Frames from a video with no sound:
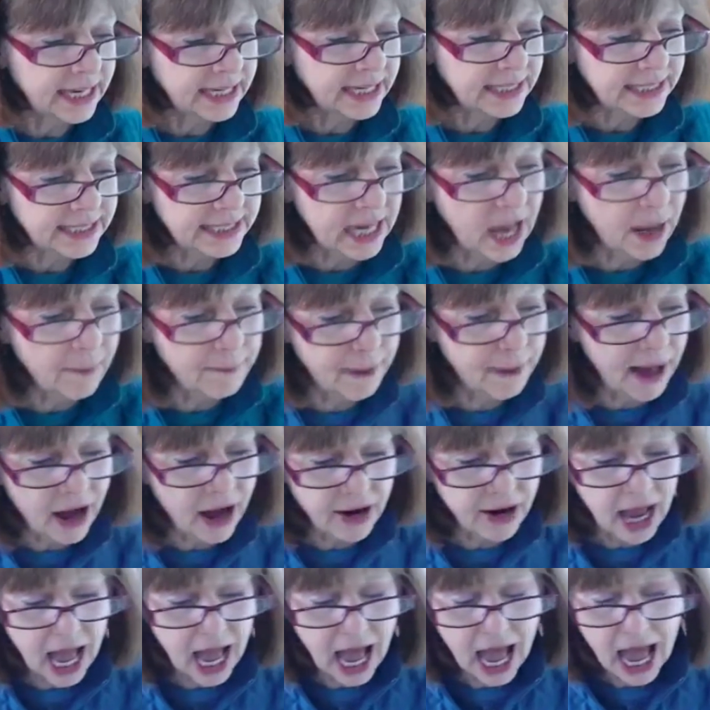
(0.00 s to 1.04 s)
things
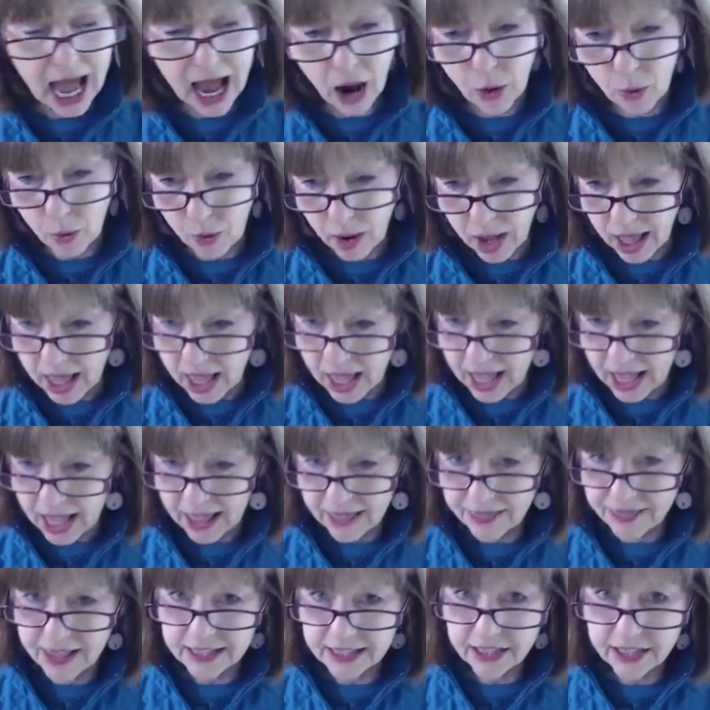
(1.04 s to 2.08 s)
about how
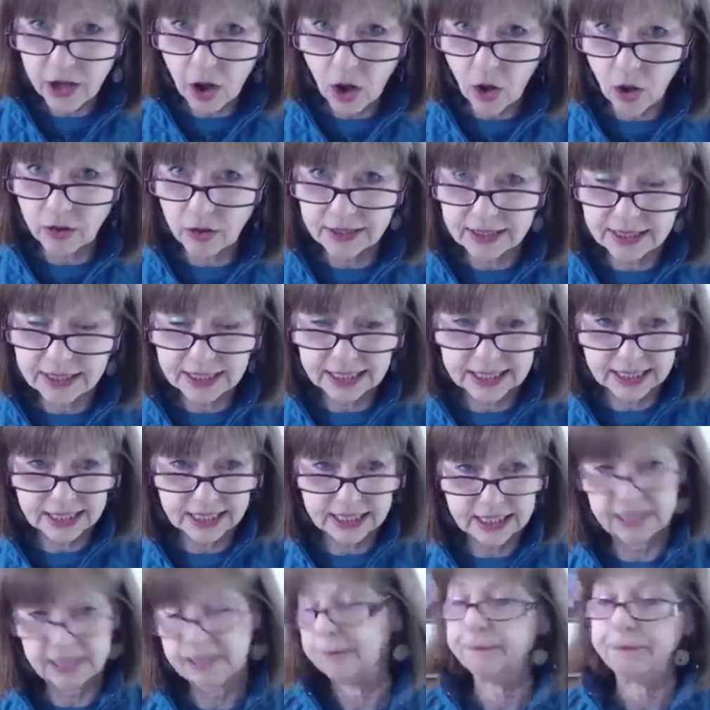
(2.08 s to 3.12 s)
this whole
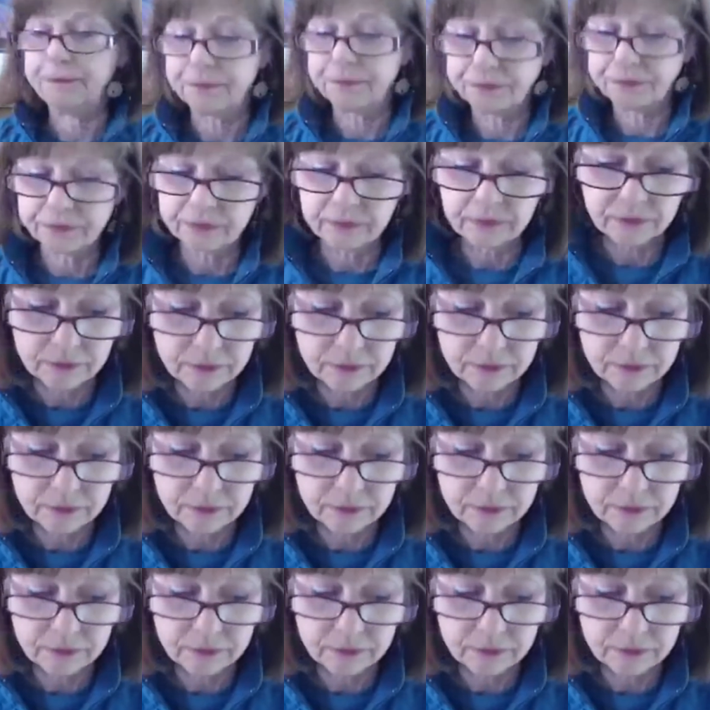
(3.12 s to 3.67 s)
system